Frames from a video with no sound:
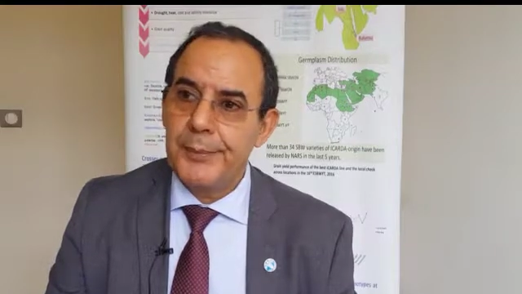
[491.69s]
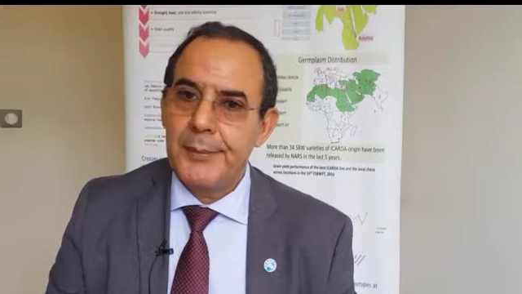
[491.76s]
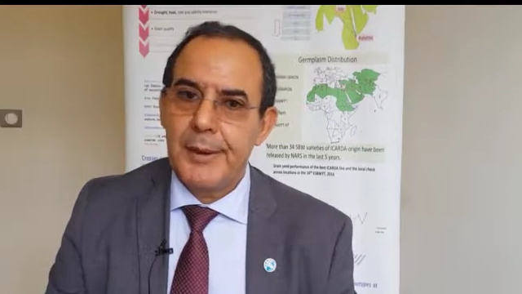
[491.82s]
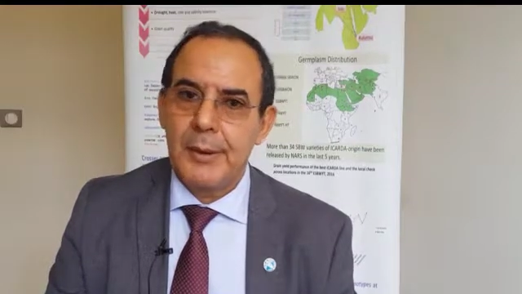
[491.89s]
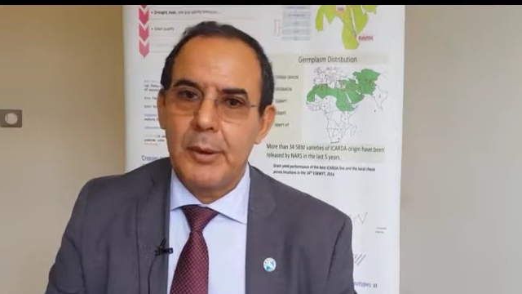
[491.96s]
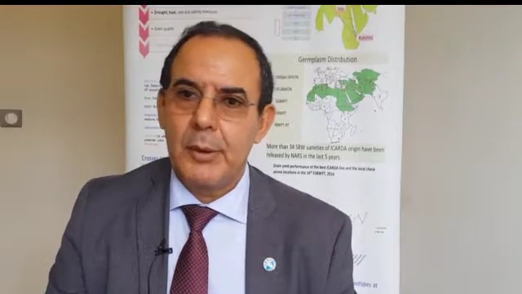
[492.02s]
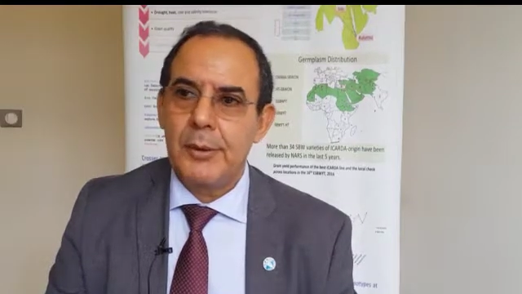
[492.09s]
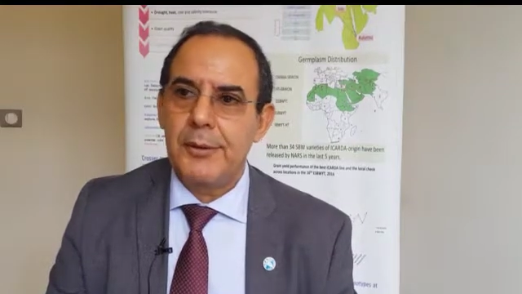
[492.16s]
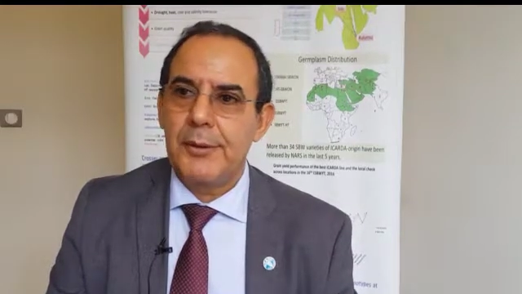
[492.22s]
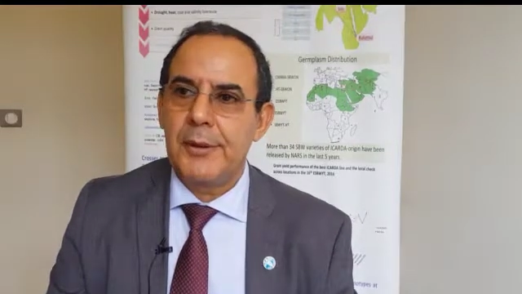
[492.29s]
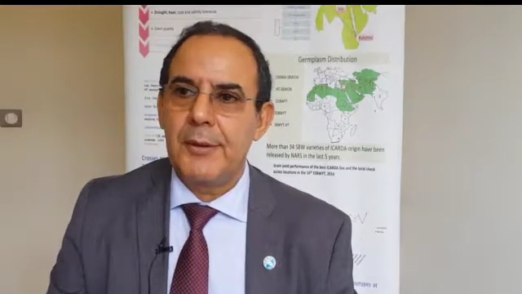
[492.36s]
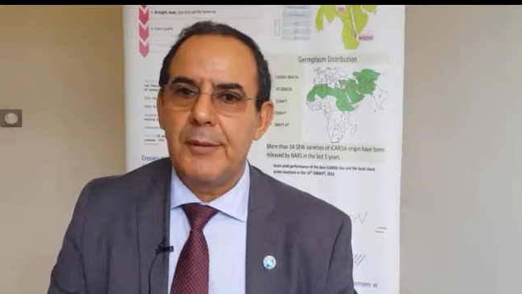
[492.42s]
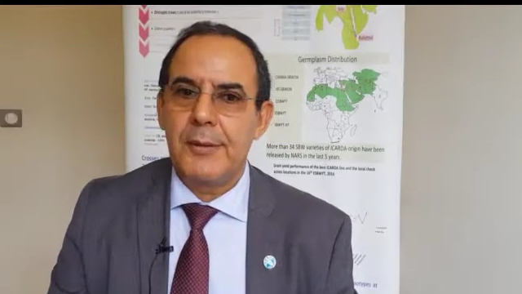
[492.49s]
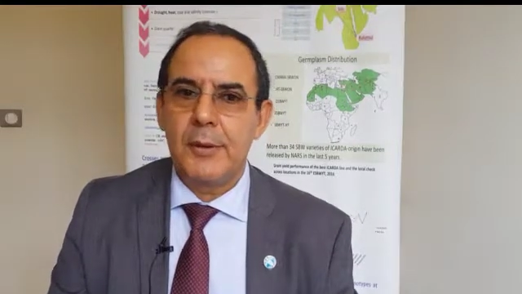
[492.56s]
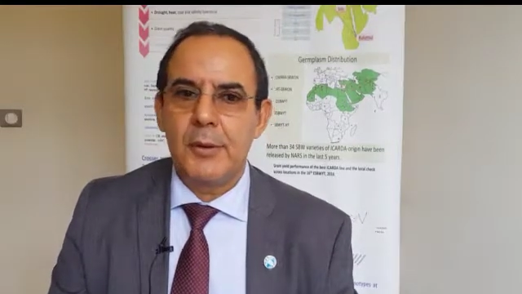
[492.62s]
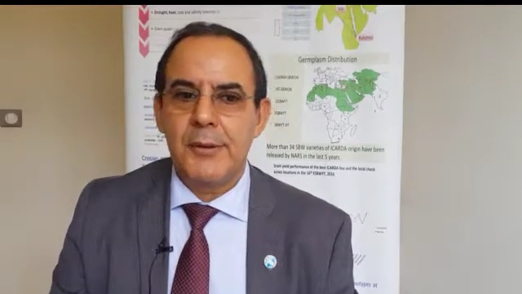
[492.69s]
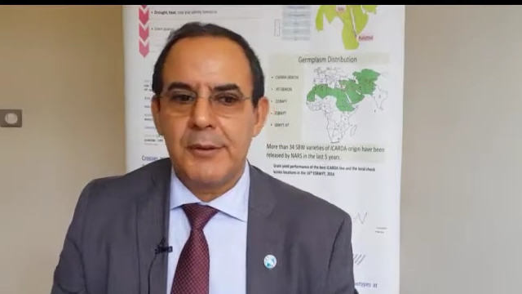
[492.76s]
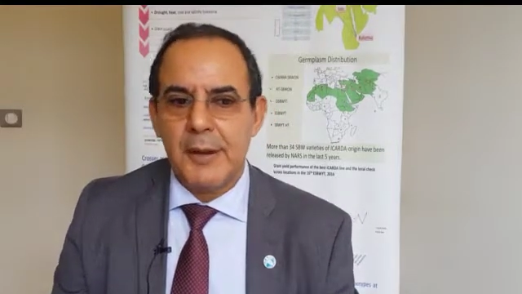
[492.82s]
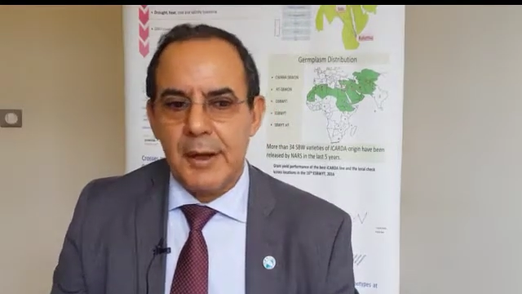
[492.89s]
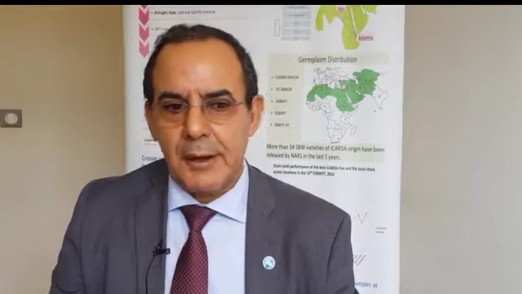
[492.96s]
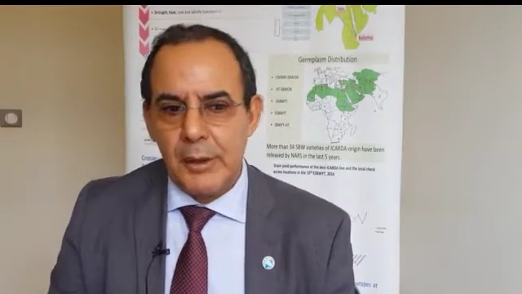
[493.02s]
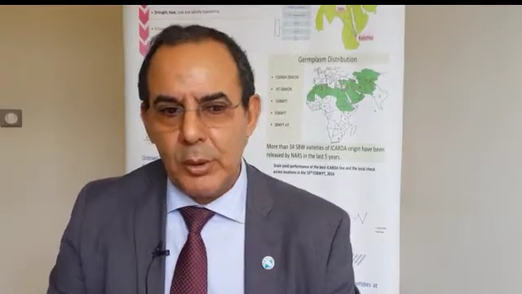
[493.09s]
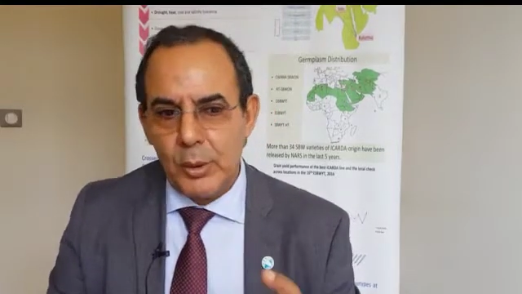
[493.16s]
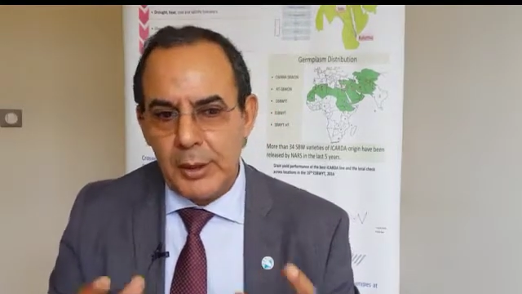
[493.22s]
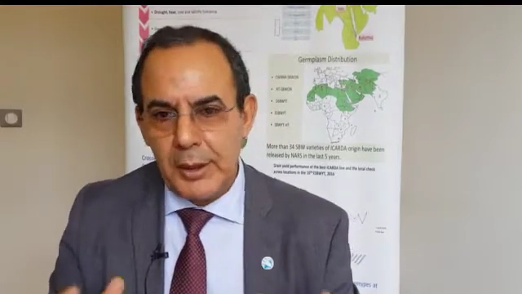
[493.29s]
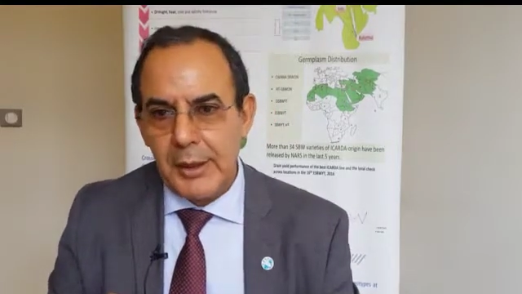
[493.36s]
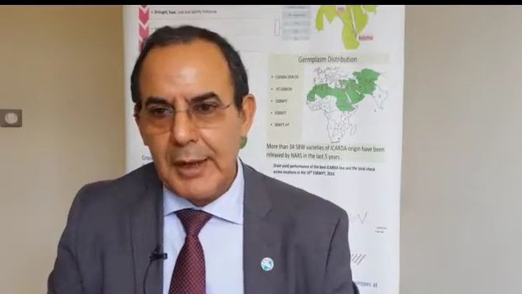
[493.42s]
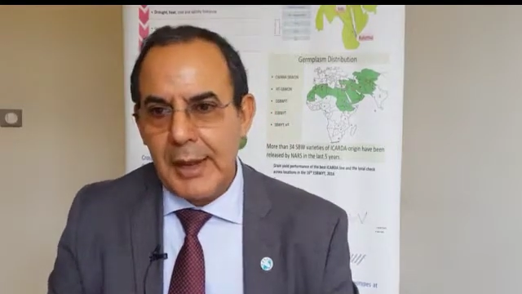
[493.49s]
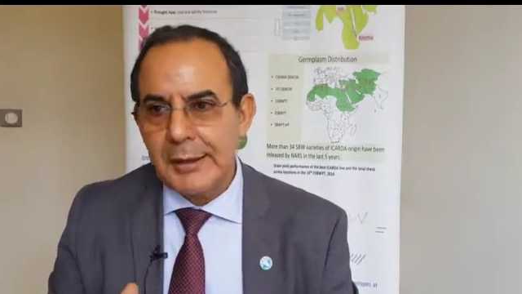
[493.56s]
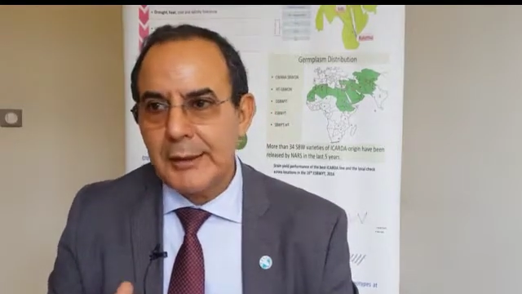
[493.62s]
because if you start
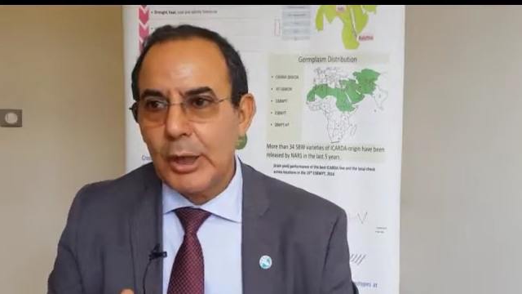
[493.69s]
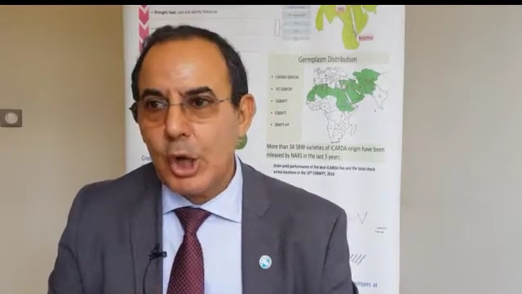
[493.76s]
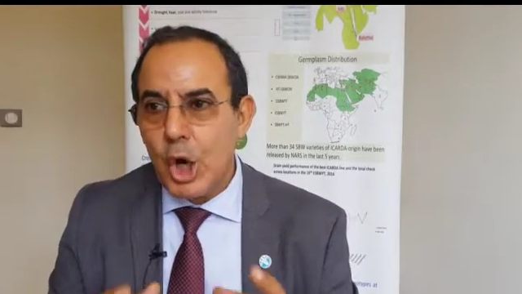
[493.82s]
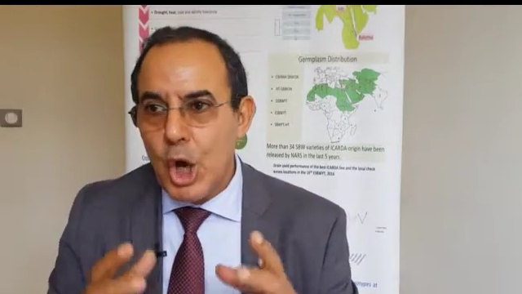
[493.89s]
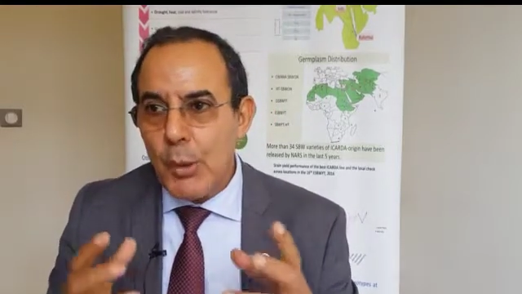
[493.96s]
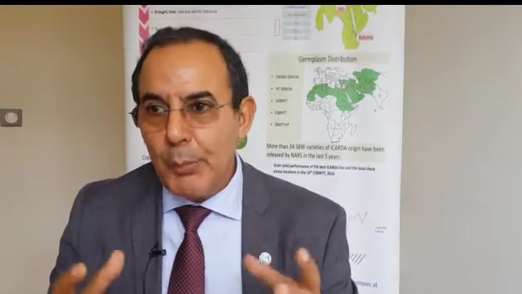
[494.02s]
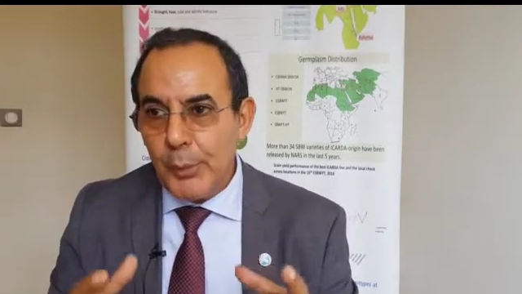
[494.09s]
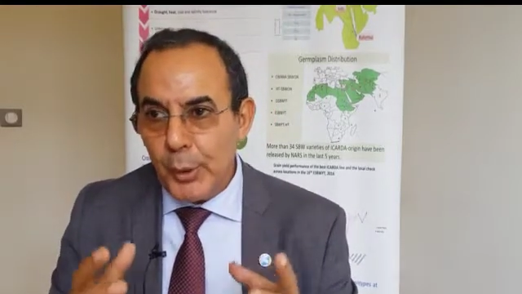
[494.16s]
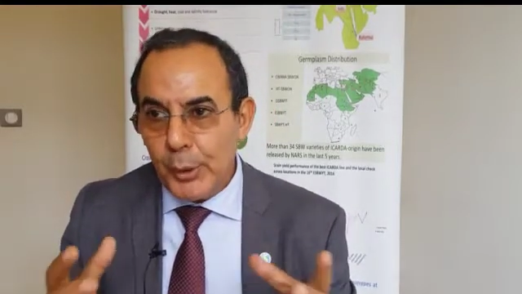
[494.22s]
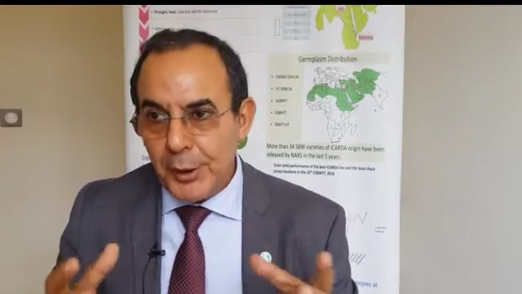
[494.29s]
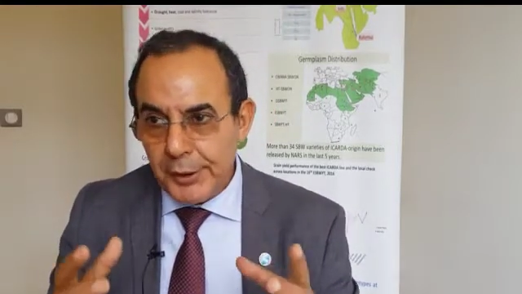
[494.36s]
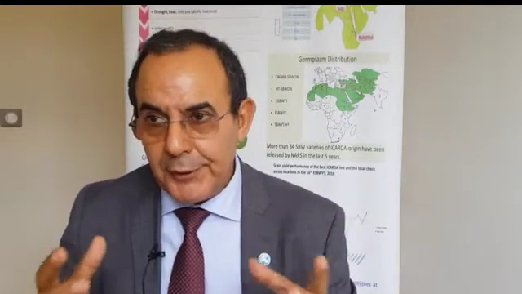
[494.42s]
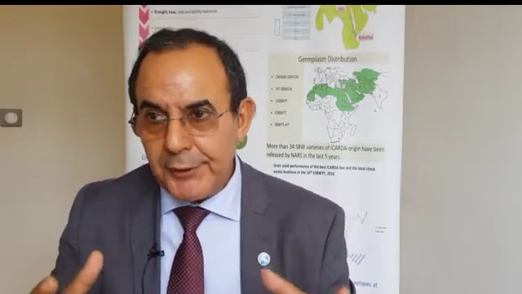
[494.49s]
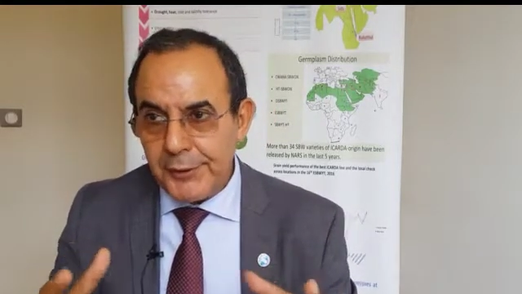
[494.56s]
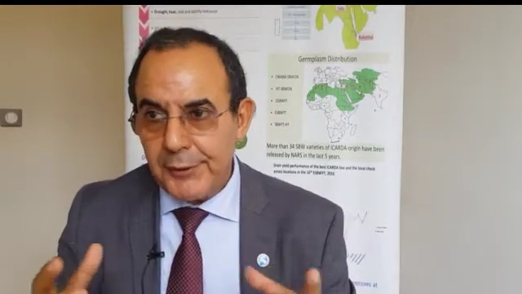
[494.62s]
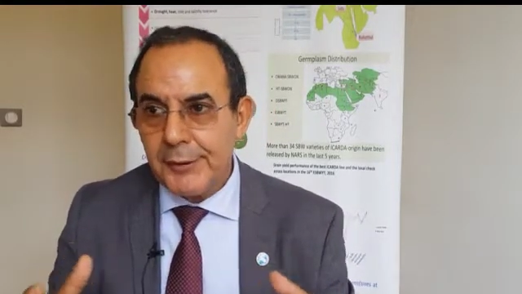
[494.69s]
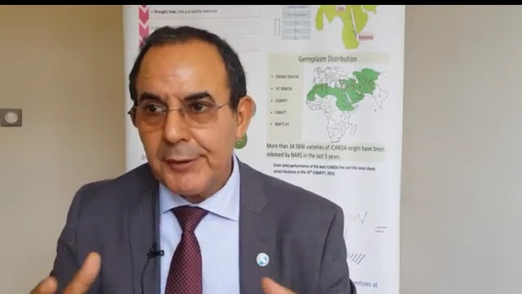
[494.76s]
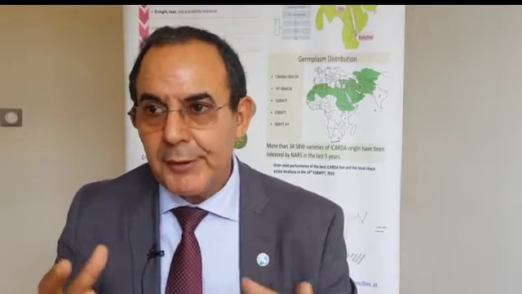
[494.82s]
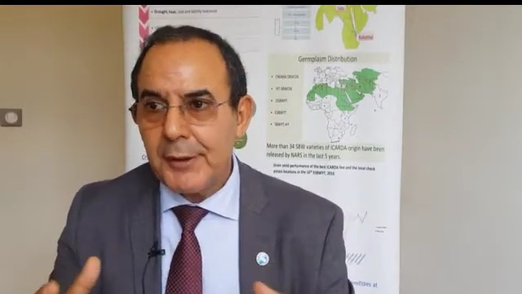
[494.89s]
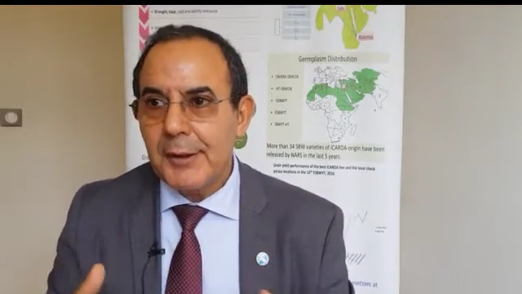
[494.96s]
looking at the components